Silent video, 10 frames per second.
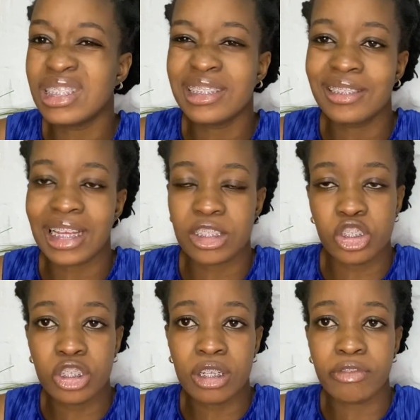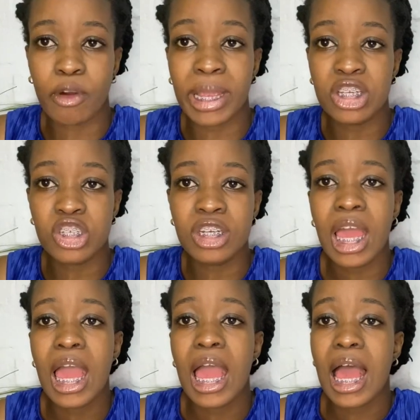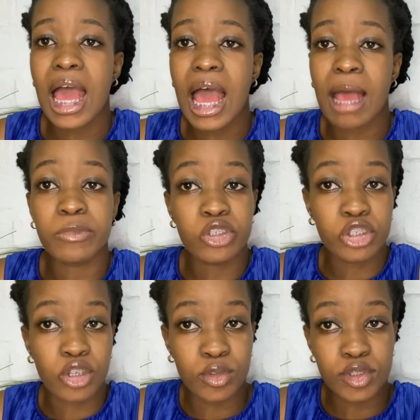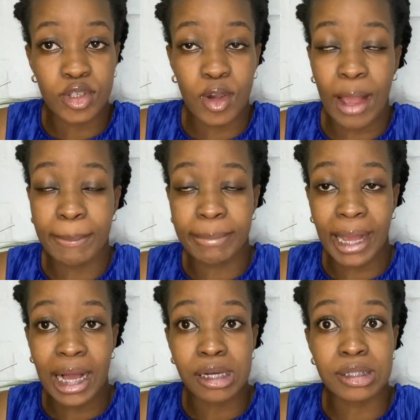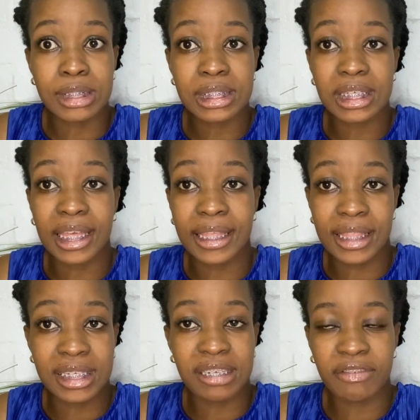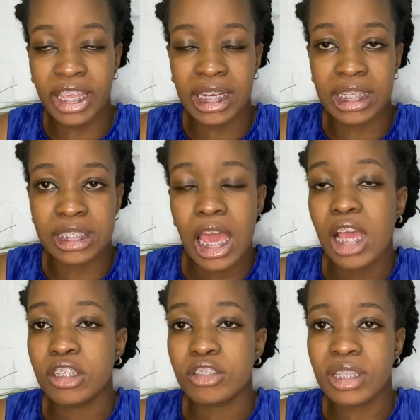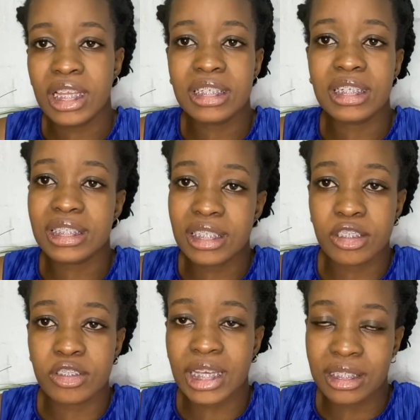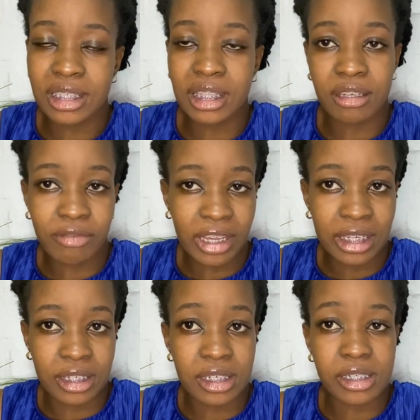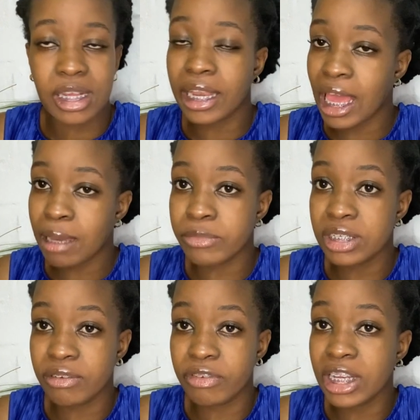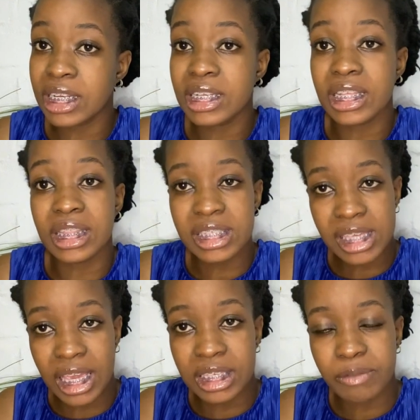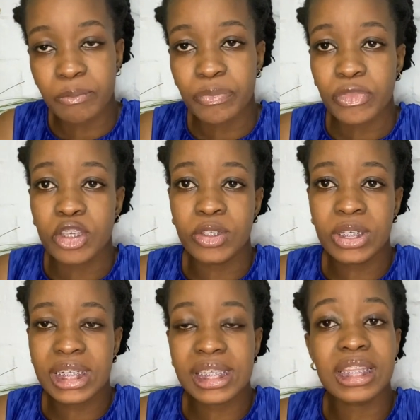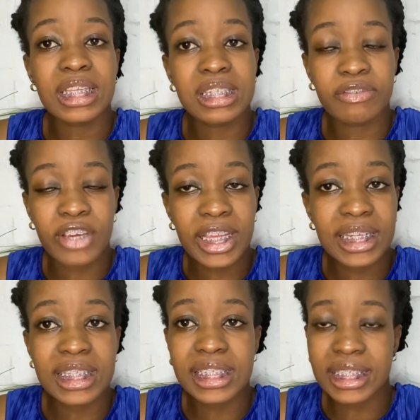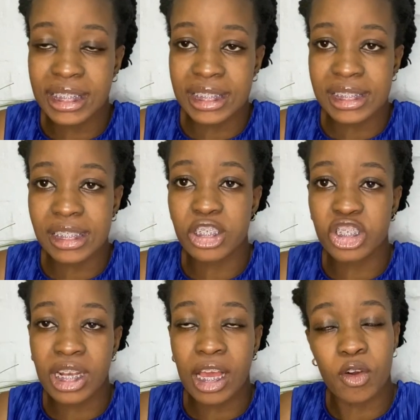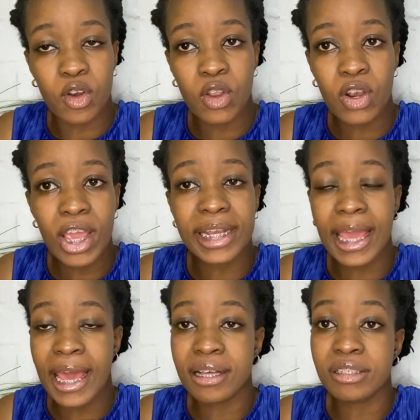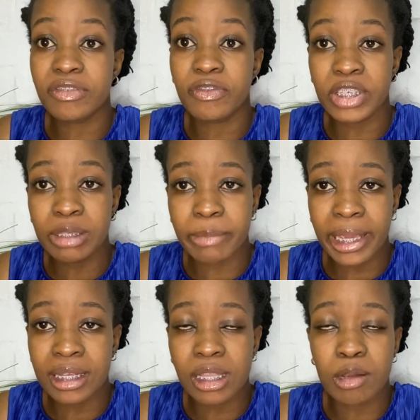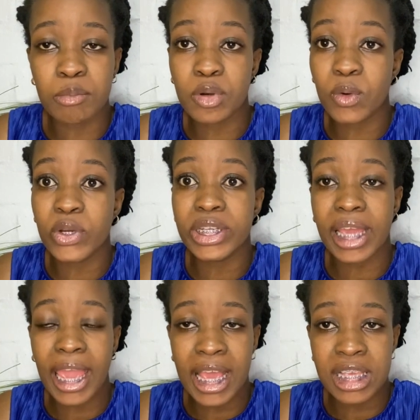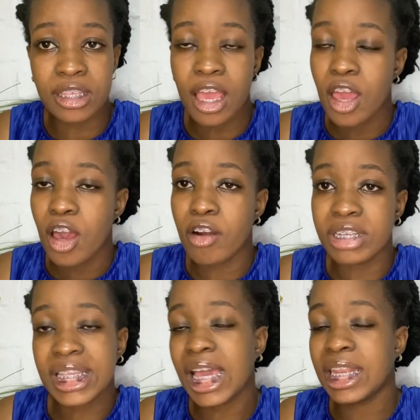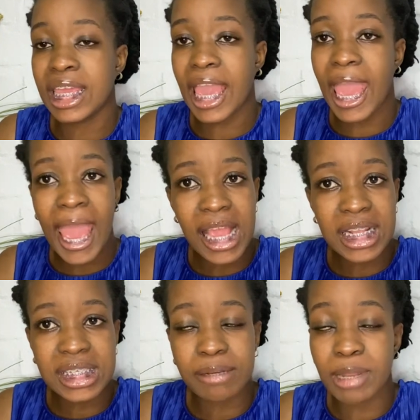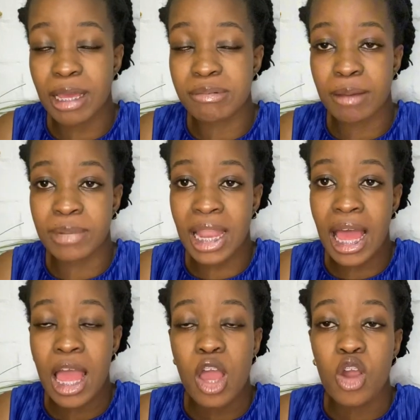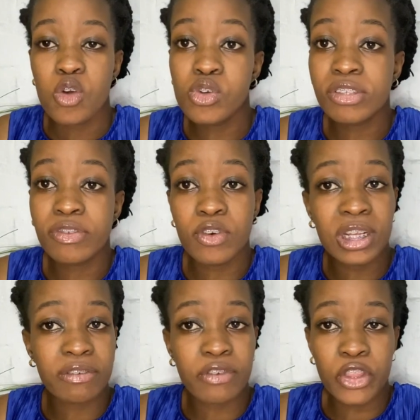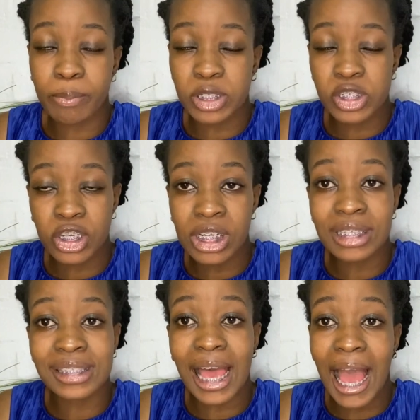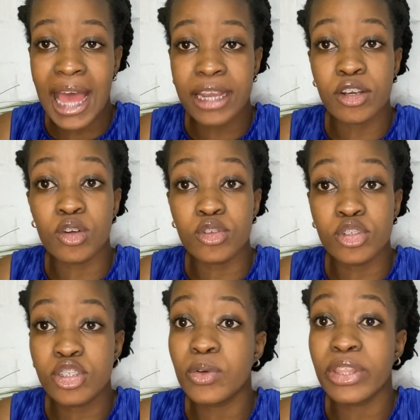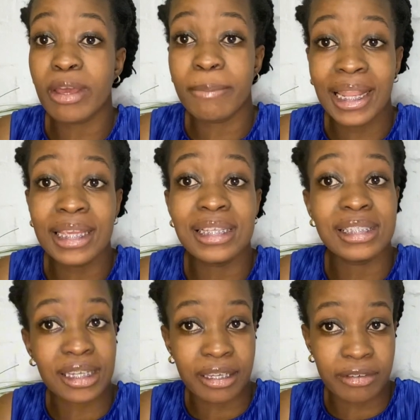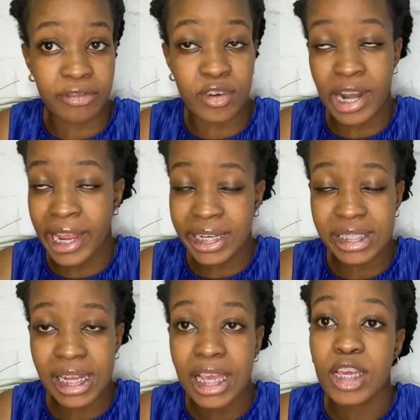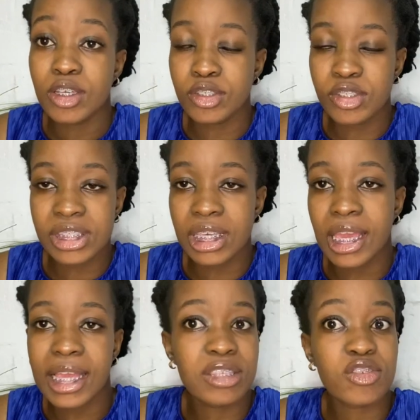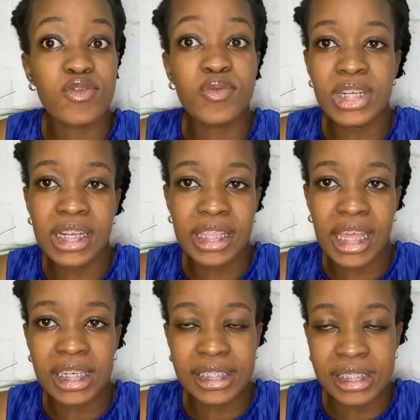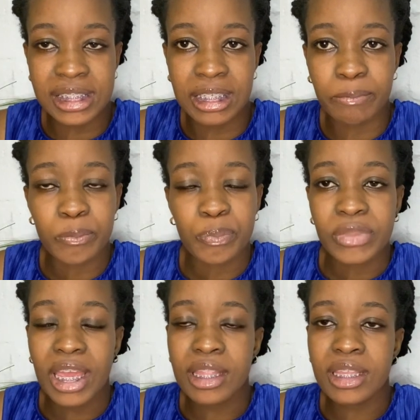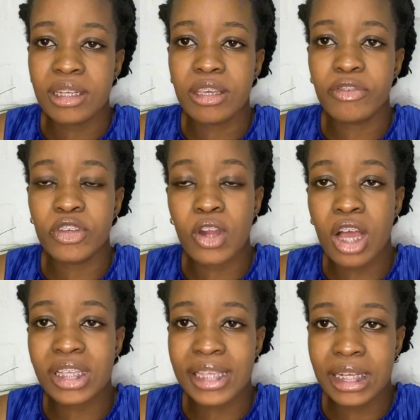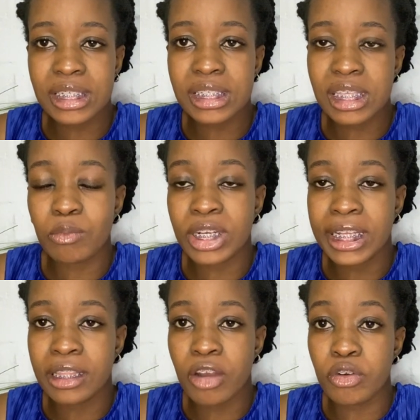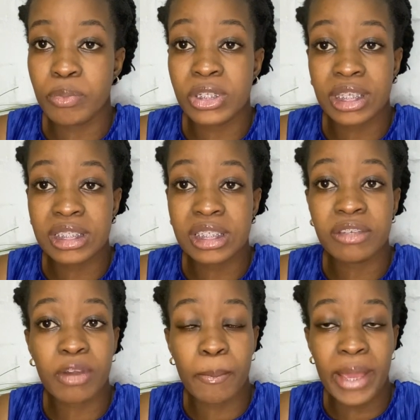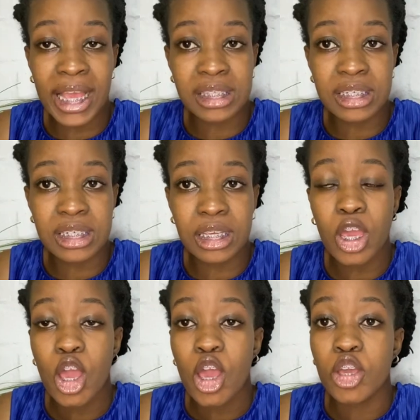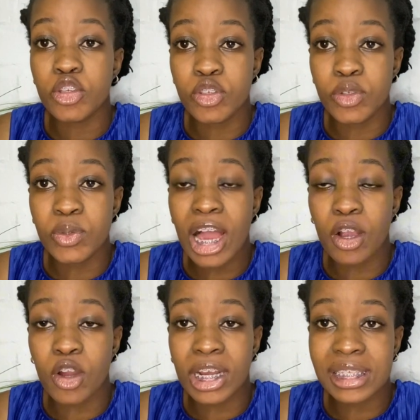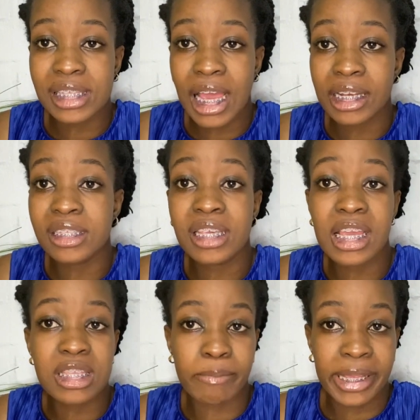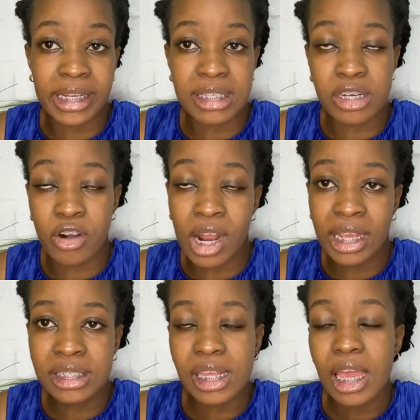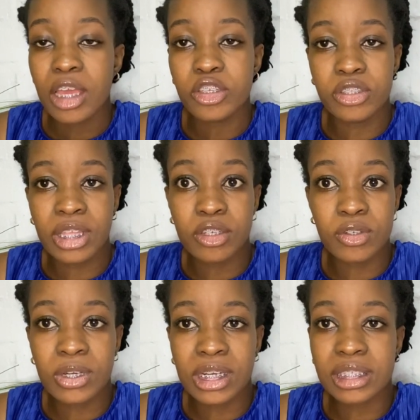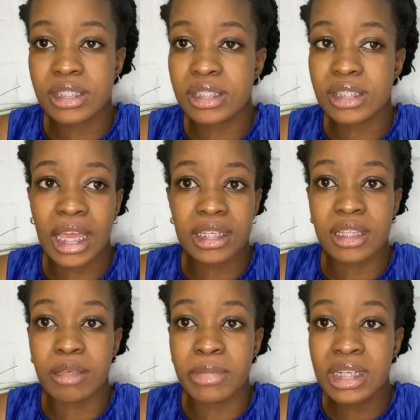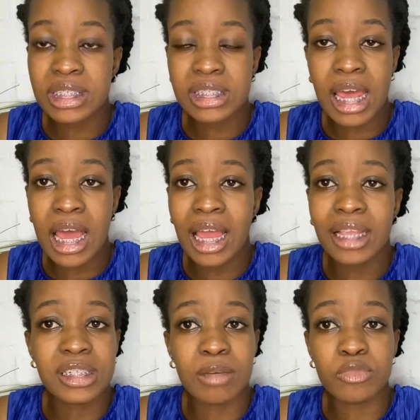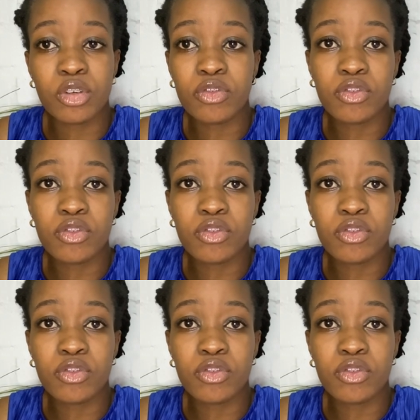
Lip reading: like certain information that you don't know about the defendant. So then let's say you're citing the defendant and I'm the defendant in this case. You're going to say the defendant is Sheila Kololo, an adult female employed as residing at blah blah blah, whose full and further particulars are unknown to the plaintiff, right? You see, it's really that easy. And then if you are citing someone in their representative capacity, you are going to cite, let's say it's a minister, right? You're going to cite the minister in terms of